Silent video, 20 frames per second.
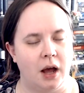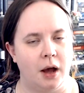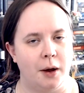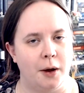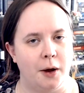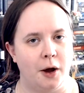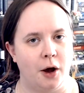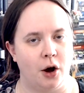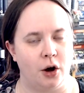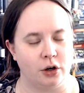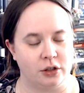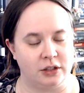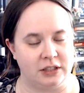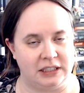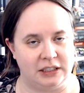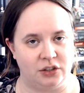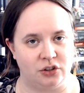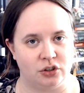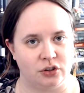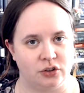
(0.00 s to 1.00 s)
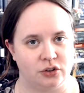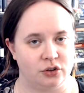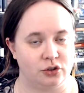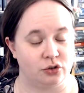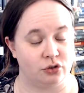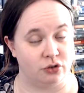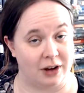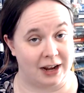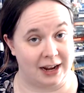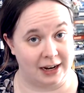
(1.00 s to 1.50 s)
Our teachers
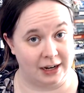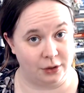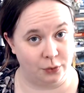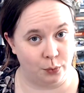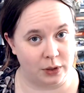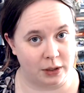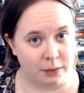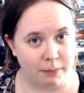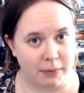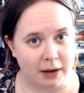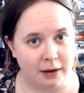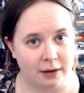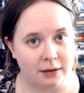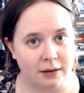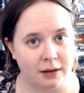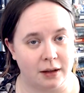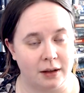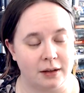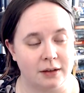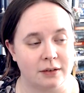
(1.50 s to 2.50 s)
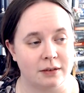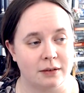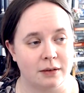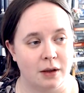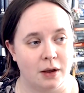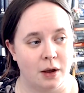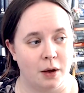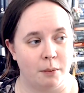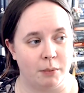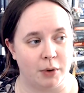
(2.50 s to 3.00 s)
tried with my class,
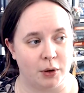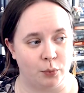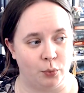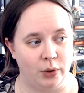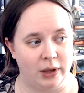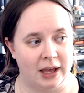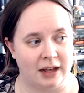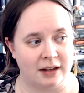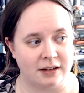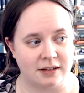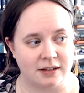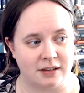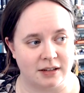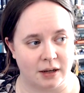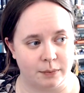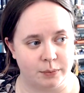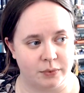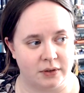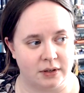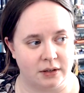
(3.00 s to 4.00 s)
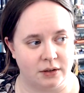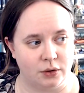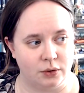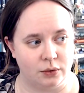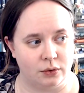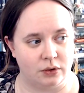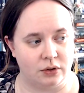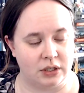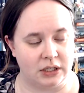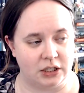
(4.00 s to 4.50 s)
but we had
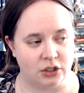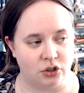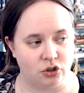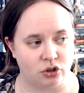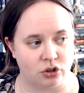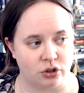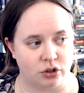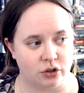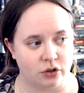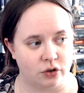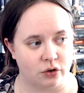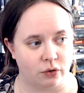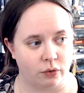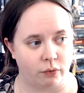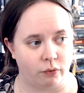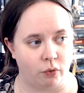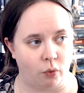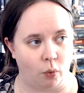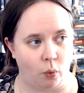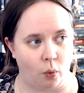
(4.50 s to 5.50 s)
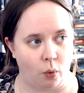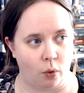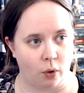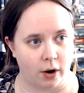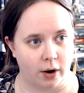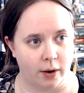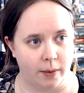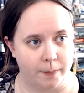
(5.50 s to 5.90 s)
substitute teachers for